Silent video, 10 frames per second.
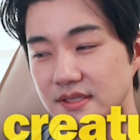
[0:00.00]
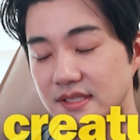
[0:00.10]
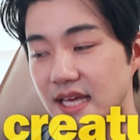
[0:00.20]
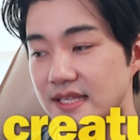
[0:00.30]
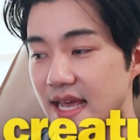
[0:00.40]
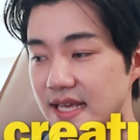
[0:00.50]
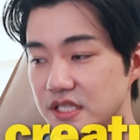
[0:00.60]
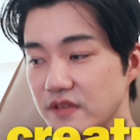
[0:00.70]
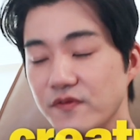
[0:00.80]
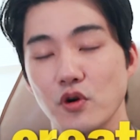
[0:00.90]
that takes
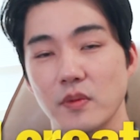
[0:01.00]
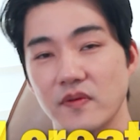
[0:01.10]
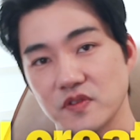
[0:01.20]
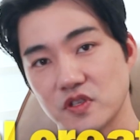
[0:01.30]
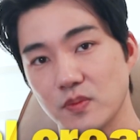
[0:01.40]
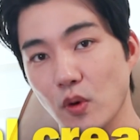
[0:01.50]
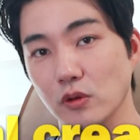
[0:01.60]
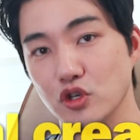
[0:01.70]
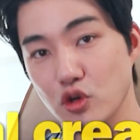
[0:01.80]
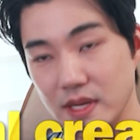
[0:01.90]
the form of a small
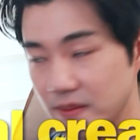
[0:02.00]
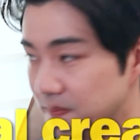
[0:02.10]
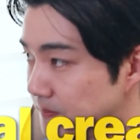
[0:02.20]
human.